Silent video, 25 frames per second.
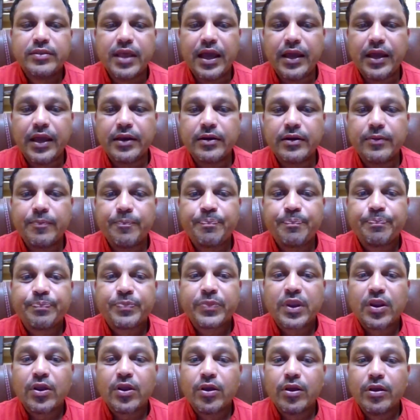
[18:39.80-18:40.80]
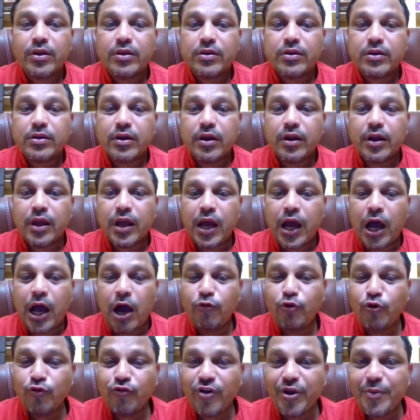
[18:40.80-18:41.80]
Then,
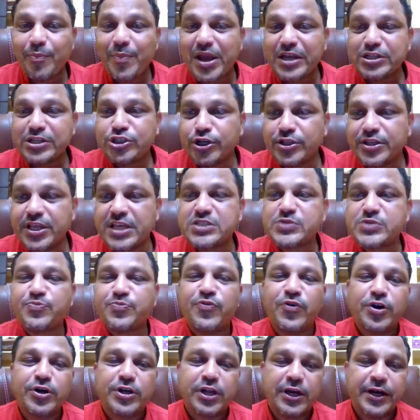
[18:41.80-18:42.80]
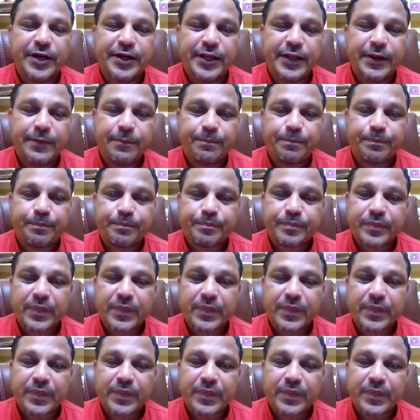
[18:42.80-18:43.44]
how do we measure this fertility?